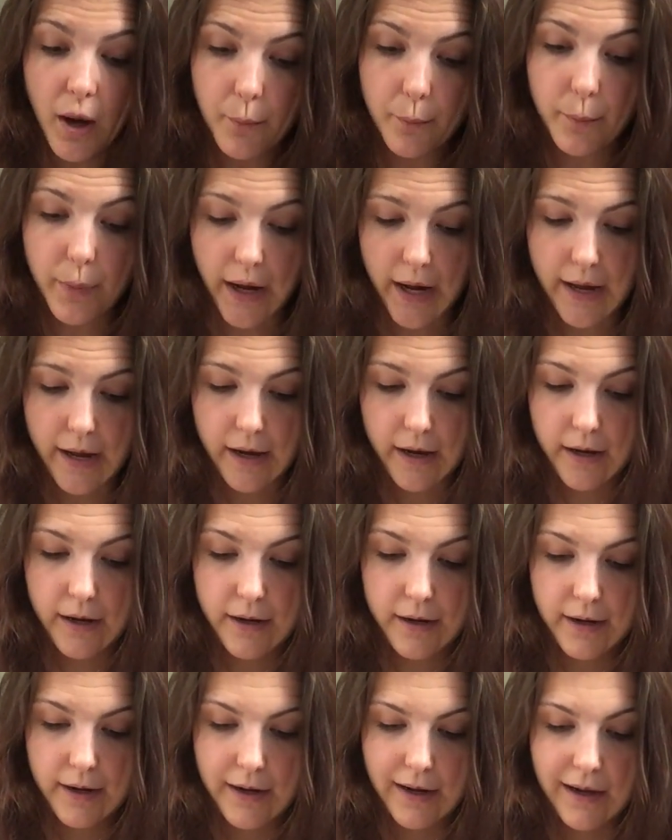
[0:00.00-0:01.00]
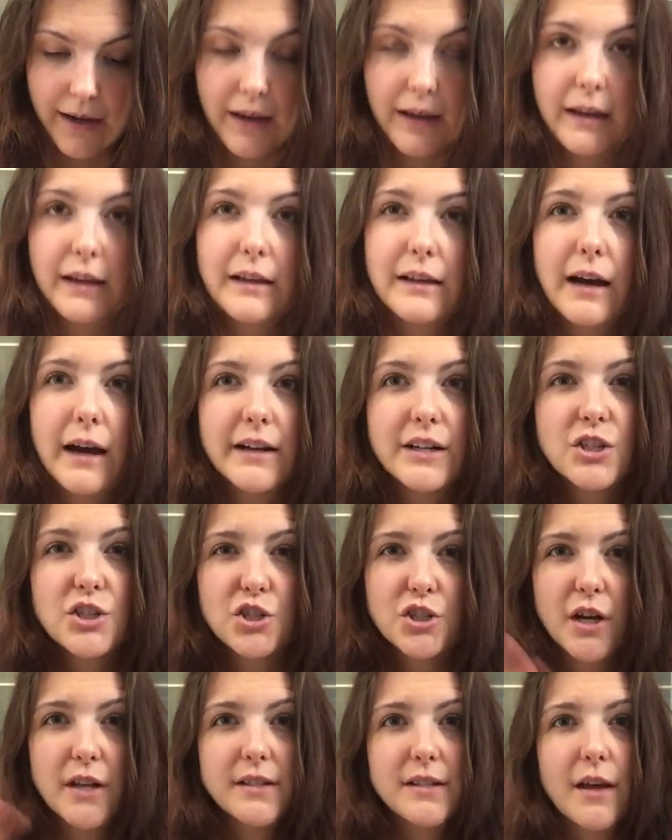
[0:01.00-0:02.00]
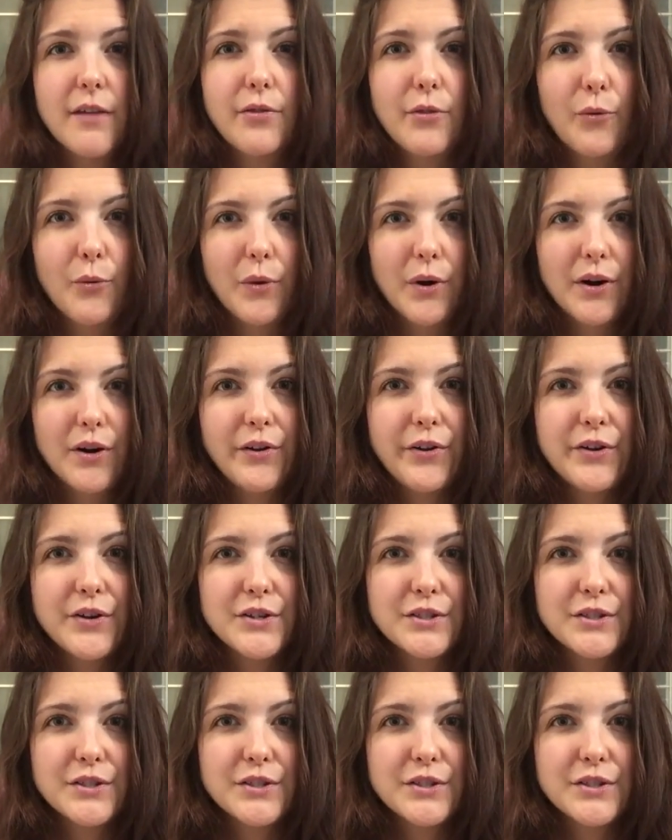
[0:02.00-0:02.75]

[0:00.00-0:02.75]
But it kind of shuts out the world.